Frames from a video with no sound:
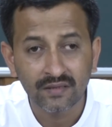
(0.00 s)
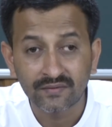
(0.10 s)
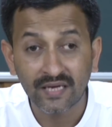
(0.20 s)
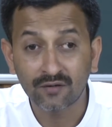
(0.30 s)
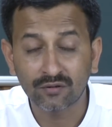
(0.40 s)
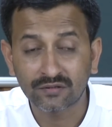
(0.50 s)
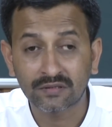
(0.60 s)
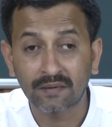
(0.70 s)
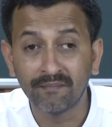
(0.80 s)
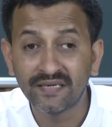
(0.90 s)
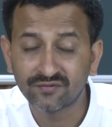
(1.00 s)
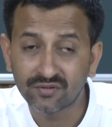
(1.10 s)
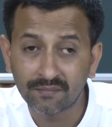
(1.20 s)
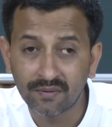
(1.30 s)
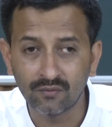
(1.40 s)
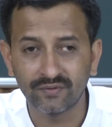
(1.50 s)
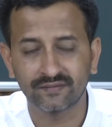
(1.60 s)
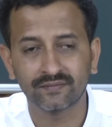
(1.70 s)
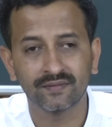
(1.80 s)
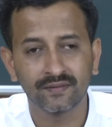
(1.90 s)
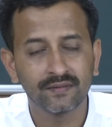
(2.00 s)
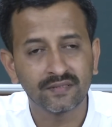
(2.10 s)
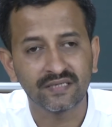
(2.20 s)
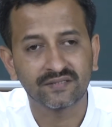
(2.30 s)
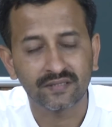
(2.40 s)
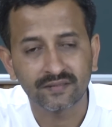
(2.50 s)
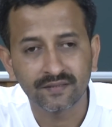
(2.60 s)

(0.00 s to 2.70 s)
They are not commensurable with each other.